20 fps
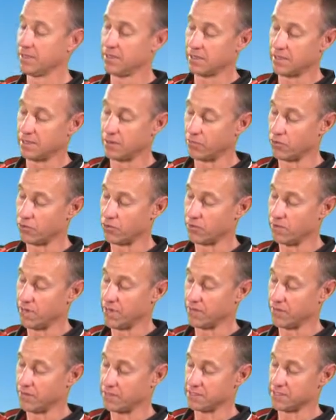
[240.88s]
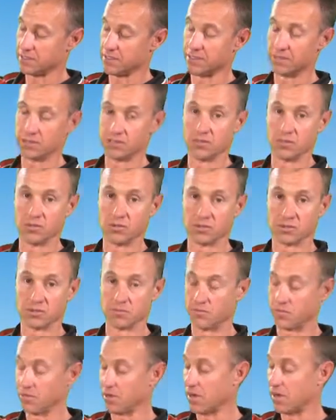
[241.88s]
and room around on this side to store some
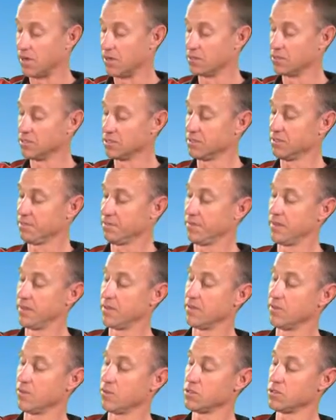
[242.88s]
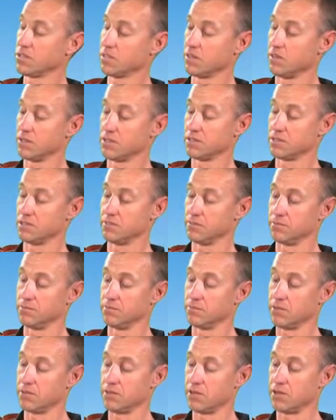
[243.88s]
files. They've also got some
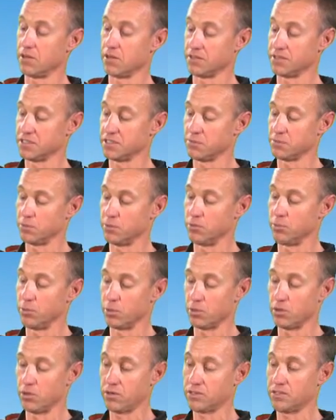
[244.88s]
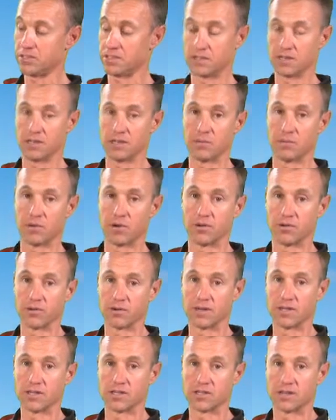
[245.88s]
non-spill pourers that clip onto
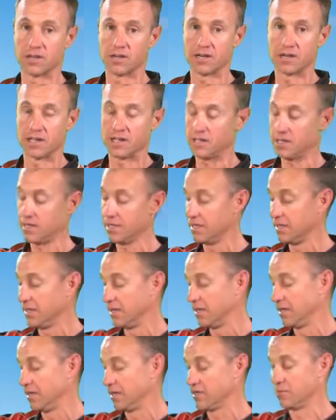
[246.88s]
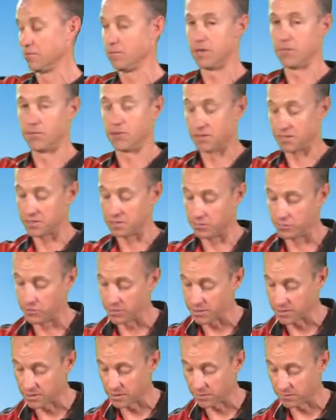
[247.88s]
each side here to minimise the
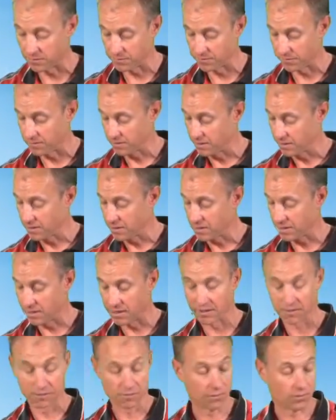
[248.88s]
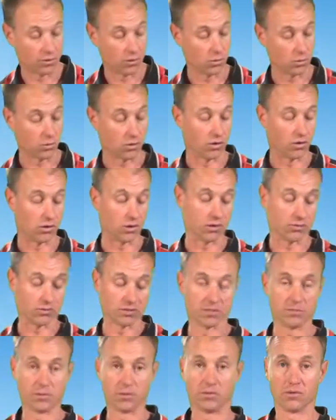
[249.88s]
risk of getting fuel or oil
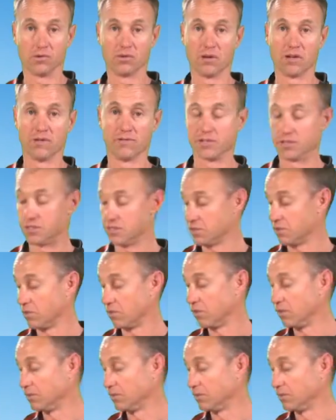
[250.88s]
spilt all over your saw.